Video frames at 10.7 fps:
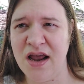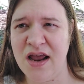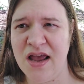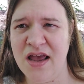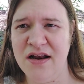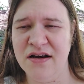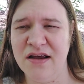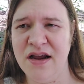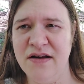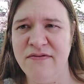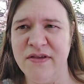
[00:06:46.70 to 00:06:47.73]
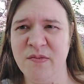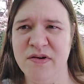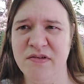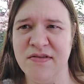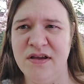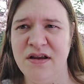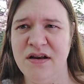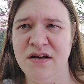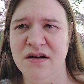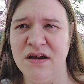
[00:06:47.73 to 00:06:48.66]
and kind of this
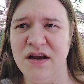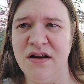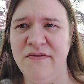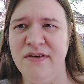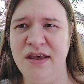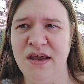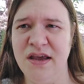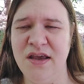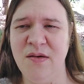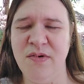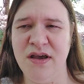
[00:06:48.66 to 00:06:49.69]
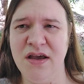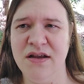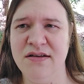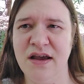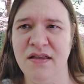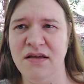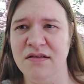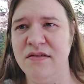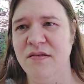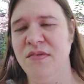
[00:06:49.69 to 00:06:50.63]
person kind of gatekeeping and
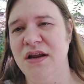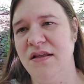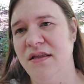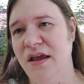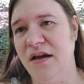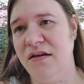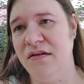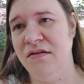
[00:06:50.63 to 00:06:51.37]
telling somebody like,